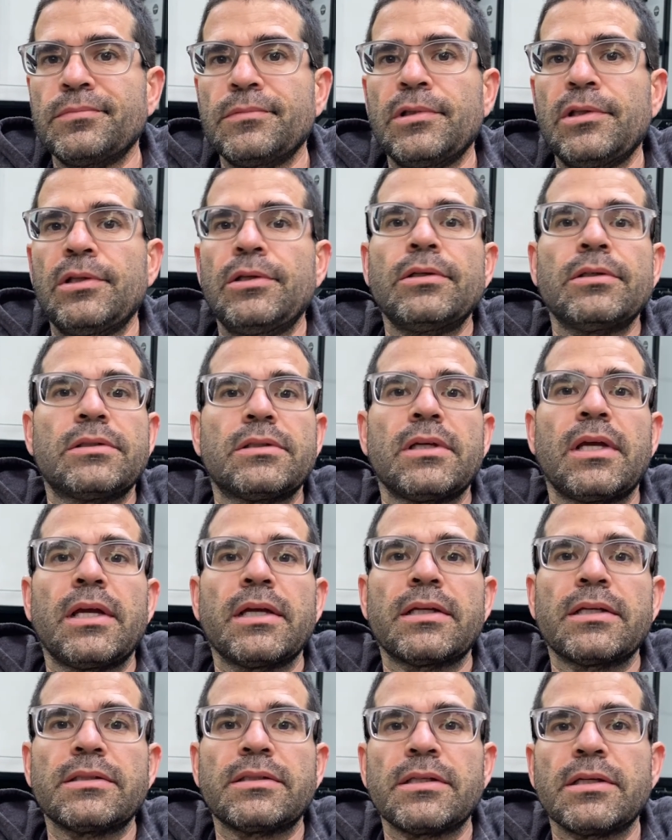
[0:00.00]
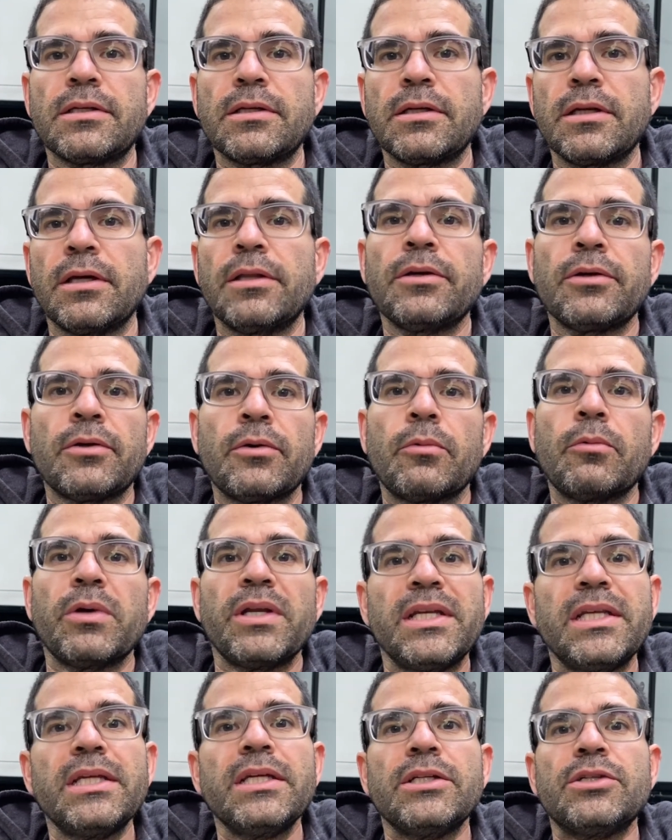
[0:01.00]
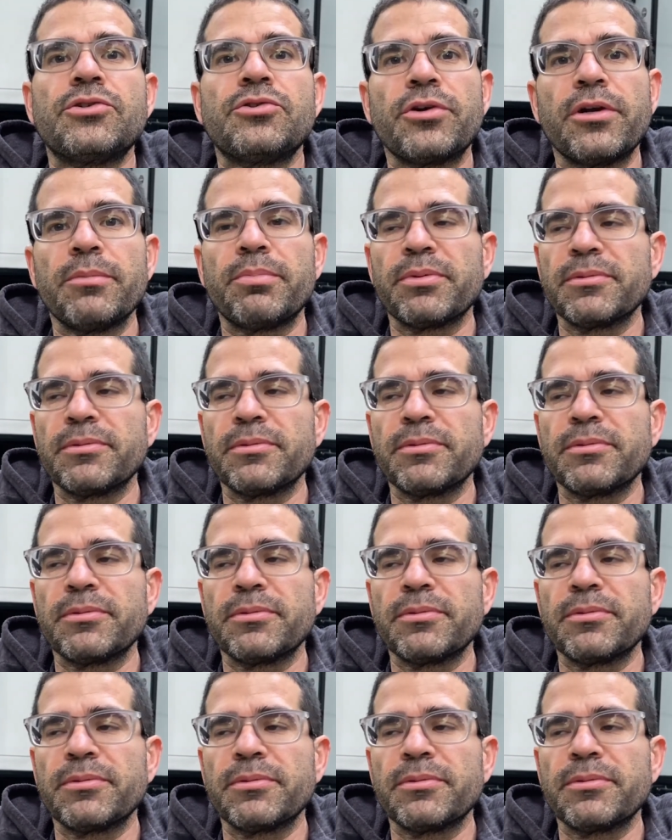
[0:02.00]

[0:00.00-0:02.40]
Looks like it's another windy trip.